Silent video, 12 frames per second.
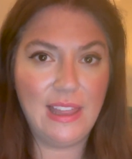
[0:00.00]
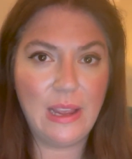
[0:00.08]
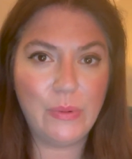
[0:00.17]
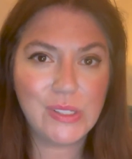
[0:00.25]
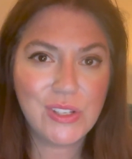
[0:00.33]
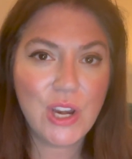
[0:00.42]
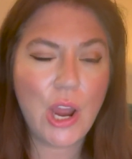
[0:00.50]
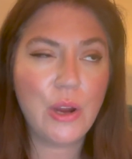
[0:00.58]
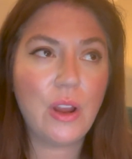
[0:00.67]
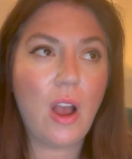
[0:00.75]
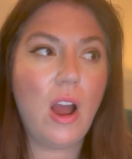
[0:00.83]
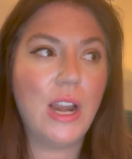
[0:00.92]
There was no
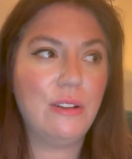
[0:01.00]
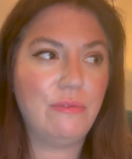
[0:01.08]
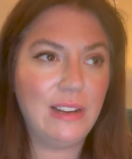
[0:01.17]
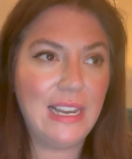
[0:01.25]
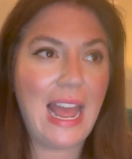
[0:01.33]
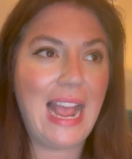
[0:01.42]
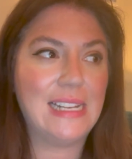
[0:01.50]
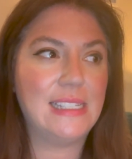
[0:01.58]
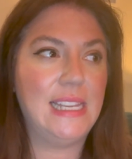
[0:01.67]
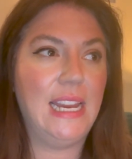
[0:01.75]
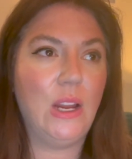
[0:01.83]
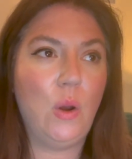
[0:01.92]
kind of
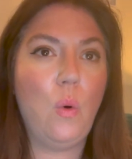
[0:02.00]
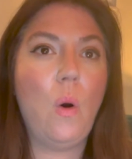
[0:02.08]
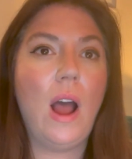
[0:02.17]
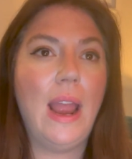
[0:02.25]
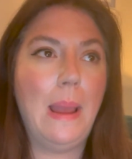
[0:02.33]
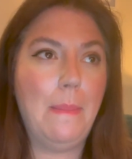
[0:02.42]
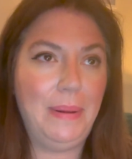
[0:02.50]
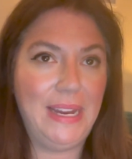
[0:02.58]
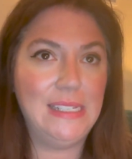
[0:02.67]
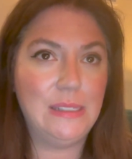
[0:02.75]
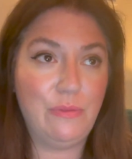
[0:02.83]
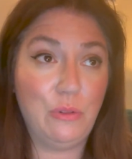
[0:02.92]
relaxing, quiet,
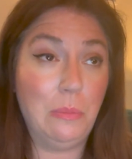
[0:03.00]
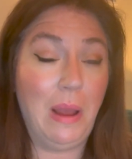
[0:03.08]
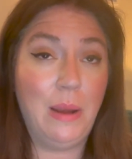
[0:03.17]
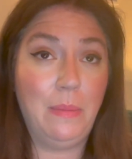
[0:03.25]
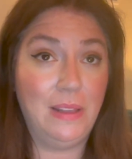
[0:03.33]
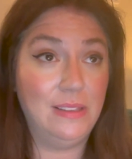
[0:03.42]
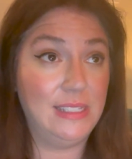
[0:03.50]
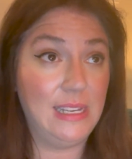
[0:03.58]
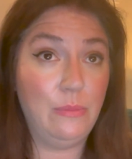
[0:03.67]
peaceful moments.